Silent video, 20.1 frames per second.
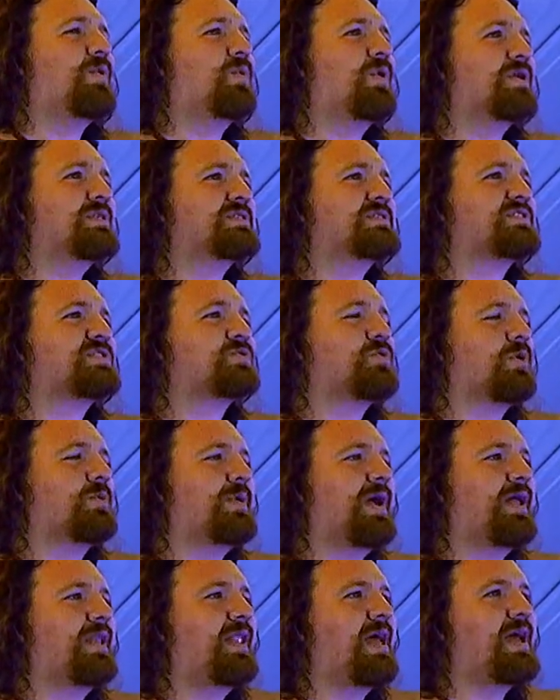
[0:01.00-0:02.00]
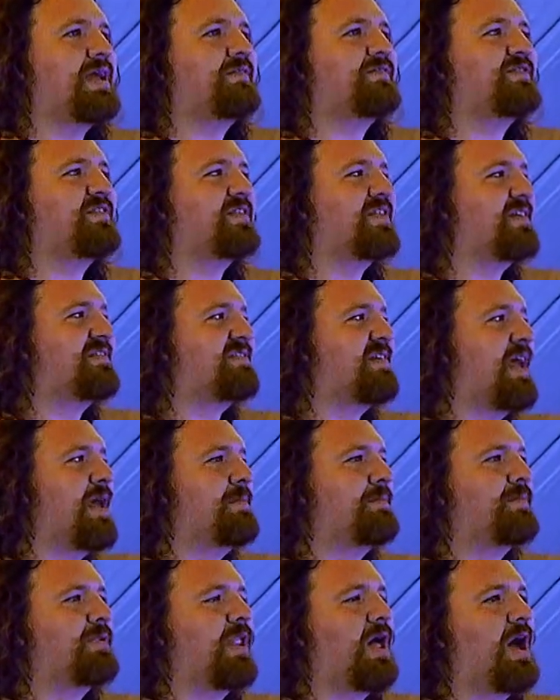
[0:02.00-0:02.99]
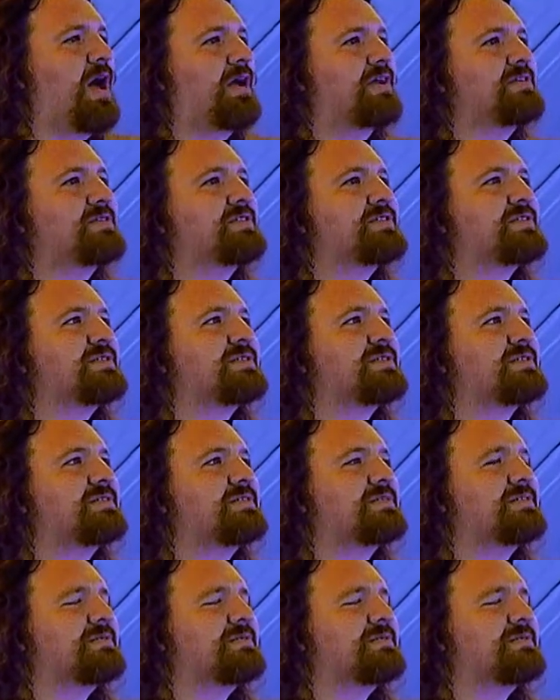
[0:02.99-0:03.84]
once for my life to the Templars.